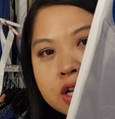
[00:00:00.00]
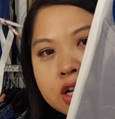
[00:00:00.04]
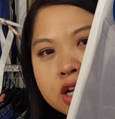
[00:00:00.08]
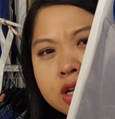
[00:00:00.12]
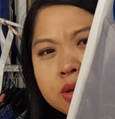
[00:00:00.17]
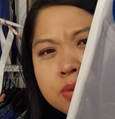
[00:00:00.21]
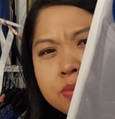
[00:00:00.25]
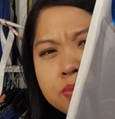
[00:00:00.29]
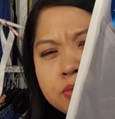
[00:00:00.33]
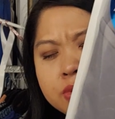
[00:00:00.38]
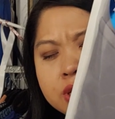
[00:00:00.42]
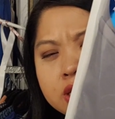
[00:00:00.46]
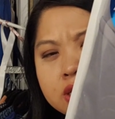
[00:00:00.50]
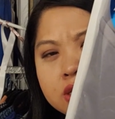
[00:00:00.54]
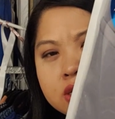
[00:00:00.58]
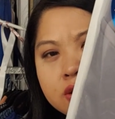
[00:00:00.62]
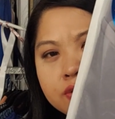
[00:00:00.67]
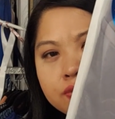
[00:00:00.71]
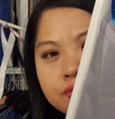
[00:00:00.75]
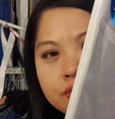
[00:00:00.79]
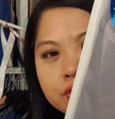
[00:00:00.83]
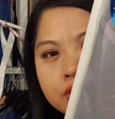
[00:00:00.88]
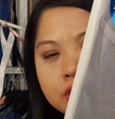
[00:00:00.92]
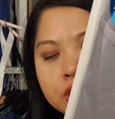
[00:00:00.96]
They come in
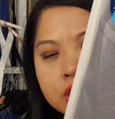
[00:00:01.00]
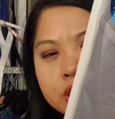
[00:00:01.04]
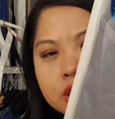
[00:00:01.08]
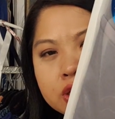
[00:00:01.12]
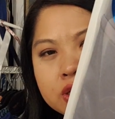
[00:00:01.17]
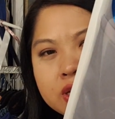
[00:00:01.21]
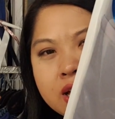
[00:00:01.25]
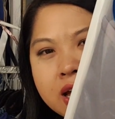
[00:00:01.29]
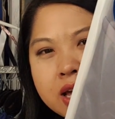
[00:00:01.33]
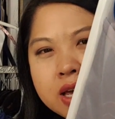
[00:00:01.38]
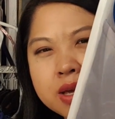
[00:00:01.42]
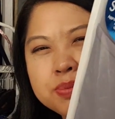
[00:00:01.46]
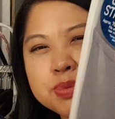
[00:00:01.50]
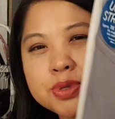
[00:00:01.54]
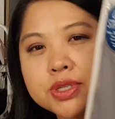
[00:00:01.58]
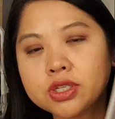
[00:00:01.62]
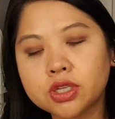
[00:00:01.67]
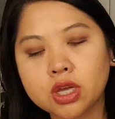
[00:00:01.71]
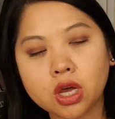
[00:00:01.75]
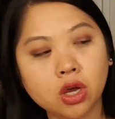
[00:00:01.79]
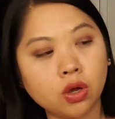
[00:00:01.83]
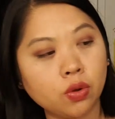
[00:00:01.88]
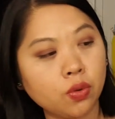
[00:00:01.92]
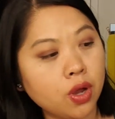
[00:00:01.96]
different types,
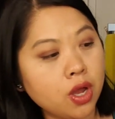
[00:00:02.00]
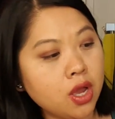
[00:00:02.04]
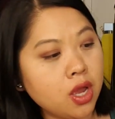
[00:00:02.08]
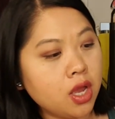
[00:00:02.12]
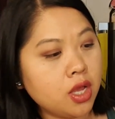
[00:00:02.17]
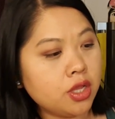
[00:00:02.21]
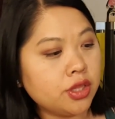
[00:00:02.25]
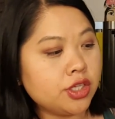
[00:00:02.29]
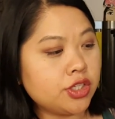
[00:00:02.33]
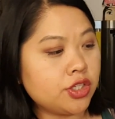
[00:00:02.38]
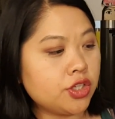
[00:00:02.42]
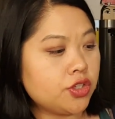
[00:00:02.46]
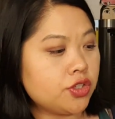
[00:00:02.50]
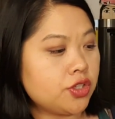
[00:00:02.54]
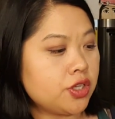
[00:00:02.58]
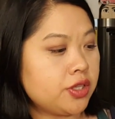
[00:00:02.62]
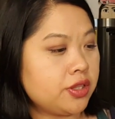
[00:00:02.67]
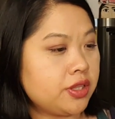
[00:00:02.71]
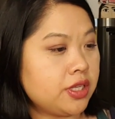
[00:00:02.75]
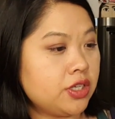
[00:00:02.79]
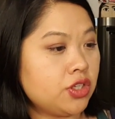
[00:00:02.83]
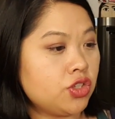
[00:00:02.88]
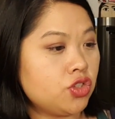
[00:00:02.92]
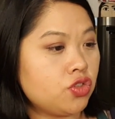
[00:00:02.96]
so this is the
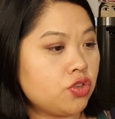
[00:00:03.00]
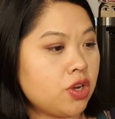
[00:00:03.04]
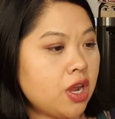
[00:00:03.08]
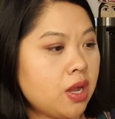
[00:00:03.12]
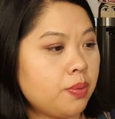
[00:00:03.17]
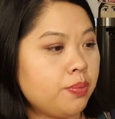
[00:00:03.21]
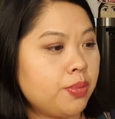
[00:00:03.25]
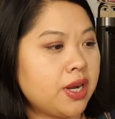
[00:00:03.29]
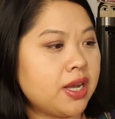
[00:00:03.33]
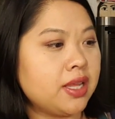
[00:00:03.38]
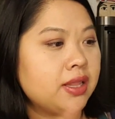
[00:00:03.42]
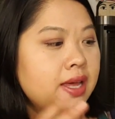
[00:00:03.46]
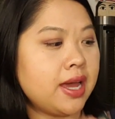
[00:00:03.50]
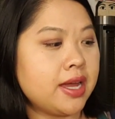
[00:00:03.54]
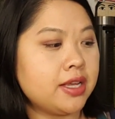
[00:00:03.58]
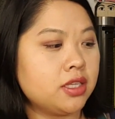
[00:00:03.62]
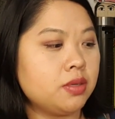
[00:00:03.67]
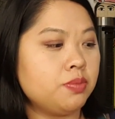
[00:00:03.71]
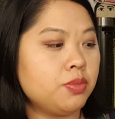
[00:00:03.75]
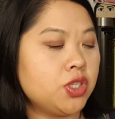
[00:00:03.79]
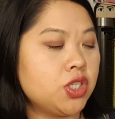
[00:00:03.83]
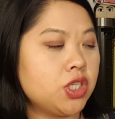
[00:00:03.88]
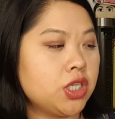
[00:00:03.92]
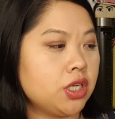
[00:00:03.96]
thin strap, but I like
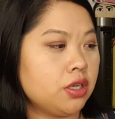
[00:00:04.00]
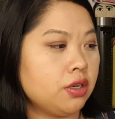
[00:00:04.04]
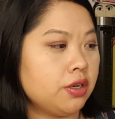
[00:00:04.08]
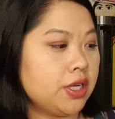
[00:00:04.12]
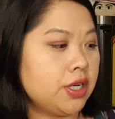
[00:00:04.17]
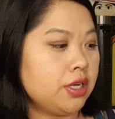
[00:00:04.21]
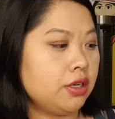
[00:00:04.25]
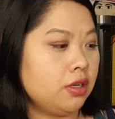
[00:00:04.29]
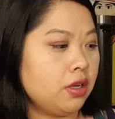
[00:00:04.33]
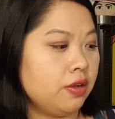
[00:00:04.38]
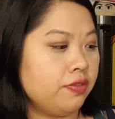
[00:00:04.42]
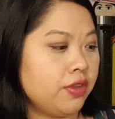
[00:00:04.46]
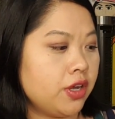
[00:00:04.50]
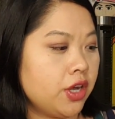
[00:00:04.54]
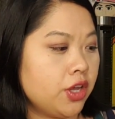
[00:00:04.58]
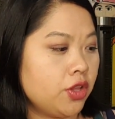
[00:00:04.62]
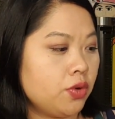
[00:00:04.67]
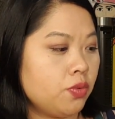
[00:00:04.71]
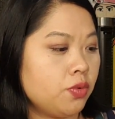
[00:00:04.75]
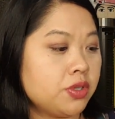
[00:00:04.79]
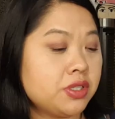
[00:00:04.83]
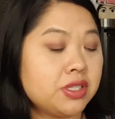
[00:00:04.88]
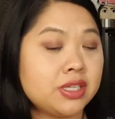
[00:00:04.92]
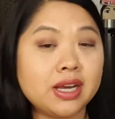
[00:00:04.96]
the material of the
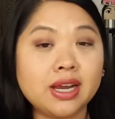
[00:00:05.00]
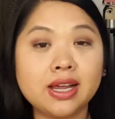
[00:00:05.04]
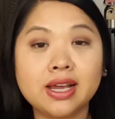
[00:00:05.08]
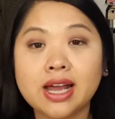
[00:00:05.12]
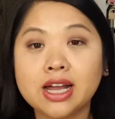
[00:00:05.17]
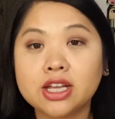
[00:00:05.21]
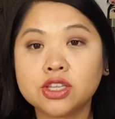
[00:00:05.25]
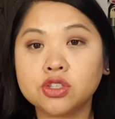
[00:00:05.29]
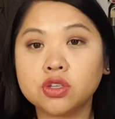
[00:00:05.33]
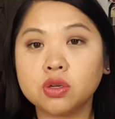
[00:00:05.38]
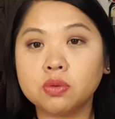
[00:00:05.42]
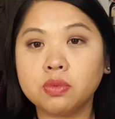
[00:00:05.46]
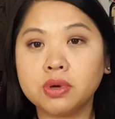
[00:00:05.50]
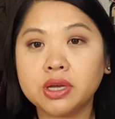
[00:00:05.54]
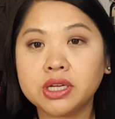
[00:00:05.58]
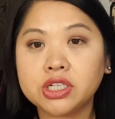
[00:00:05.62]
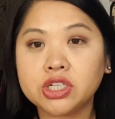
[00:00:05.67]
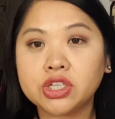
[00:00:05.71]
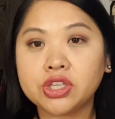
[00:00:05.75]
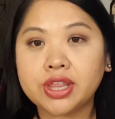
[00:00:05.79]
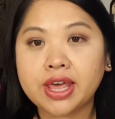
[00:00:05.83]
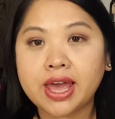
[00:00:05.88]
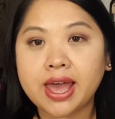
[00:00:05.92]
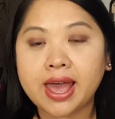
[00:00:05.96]
other ones that I got so
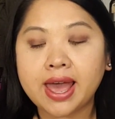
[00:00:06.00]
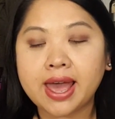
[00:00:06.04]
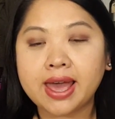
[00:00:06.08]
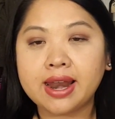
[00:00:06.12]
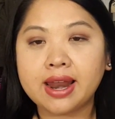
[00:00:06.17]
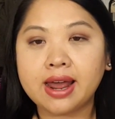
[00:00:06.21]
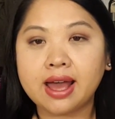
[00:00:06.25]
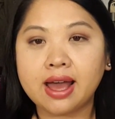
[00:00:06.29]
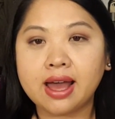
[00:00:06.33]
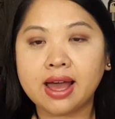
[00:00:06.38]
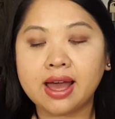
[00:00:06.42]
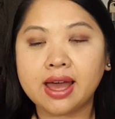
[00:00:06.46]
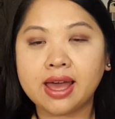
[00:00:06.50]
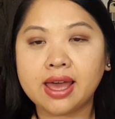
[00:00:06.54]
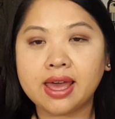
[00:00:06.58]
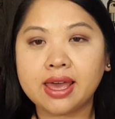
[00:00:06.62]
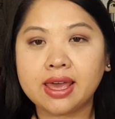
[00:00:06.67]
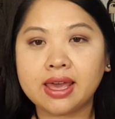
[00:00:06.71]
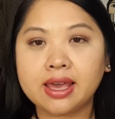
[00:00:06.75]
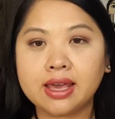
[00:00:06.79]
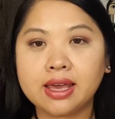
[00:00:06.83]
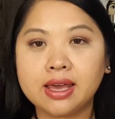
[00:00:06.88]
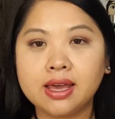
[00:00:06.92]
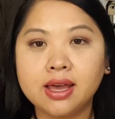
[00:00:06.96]
much that
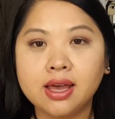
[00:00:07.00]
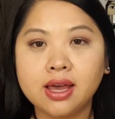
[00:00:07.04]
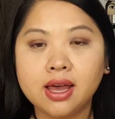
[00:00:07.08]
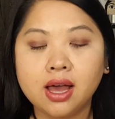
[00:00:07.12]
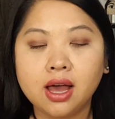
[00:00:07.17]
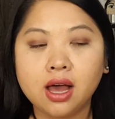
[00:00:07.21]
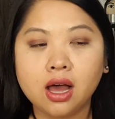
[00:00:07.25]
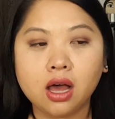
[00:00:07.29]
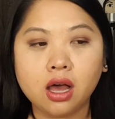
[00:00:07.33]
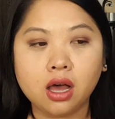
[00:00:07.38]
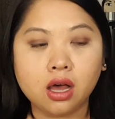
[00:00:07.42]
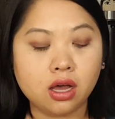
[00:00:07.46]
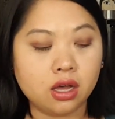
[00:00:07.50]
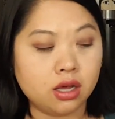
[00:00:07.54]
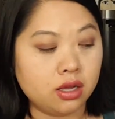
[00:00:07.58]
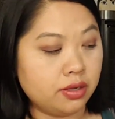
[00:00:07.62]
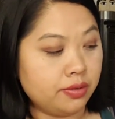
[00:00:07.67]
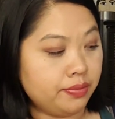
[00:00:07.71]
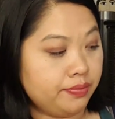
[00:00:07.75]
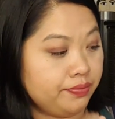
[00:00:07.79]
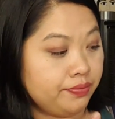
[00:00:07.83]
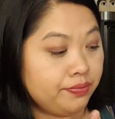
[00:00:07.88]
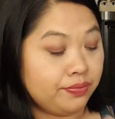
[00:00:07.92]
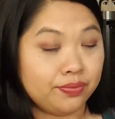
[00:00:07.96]
I
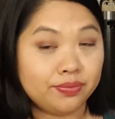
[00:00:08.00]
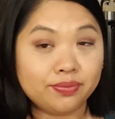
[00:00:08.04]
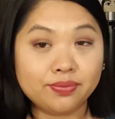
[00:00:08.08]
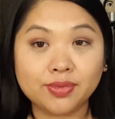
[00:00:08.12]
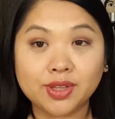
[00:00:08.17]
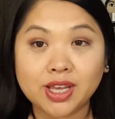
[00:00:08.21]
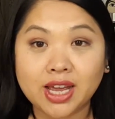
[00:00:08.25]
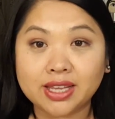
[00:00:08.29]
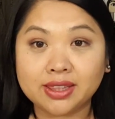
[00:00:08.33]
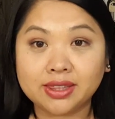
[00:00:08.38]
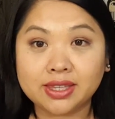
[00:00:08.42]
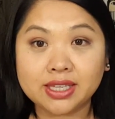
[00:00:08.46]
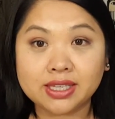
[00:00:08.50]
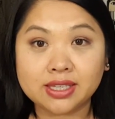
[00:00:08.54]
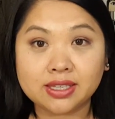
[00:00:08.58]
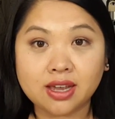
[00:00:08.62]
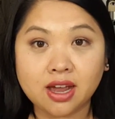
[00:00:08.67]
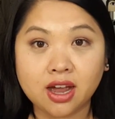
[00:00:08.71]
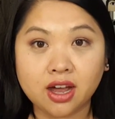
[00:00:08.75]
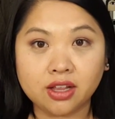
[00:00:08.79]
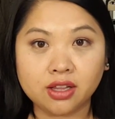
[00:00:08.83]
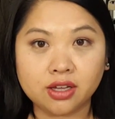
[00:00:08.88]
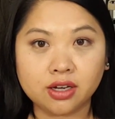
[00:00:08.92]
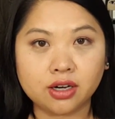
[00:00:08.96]
um, got this
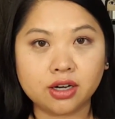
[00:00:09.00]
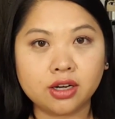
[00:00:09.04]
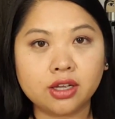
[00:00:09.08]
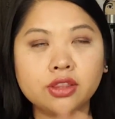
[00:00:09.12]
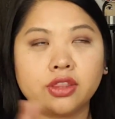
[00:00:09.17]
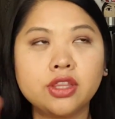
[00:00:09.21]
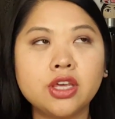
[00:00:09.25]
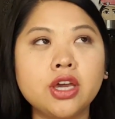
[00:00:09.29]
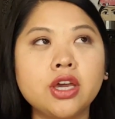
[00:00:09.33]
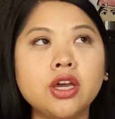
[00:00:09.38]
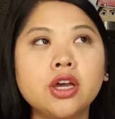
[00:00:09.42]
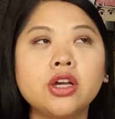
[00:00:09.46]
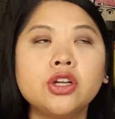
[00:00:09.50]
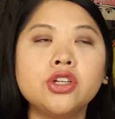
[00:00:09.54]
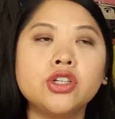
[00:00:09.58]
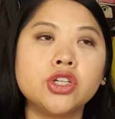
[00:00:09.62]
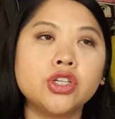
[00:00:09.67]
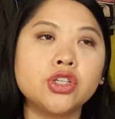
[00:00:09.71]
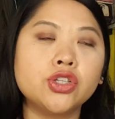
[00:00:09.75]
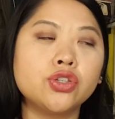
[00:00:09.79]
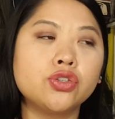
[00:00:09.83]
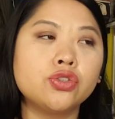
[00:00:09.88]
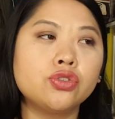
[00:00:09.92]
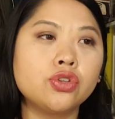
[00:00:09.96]
color. They are
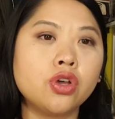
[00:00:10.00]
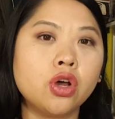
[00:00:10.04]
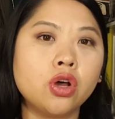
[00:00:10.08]
just